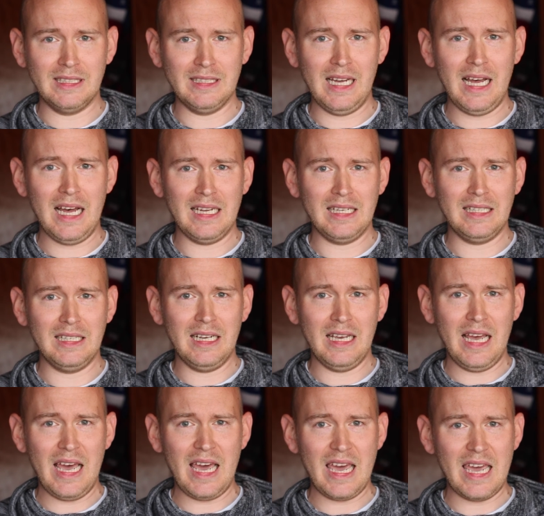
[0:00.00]
not
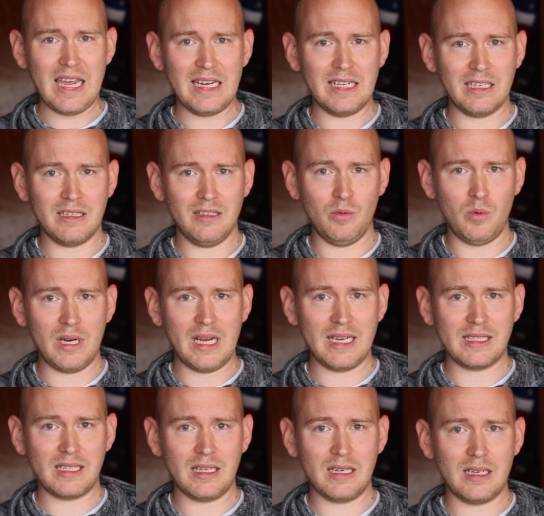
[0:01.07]
hate what I
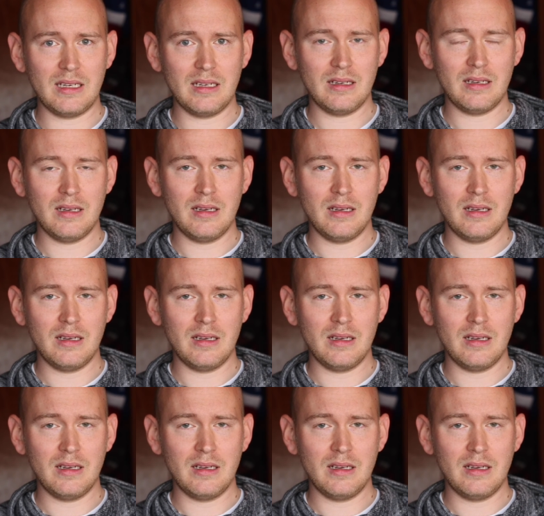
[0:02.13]
see.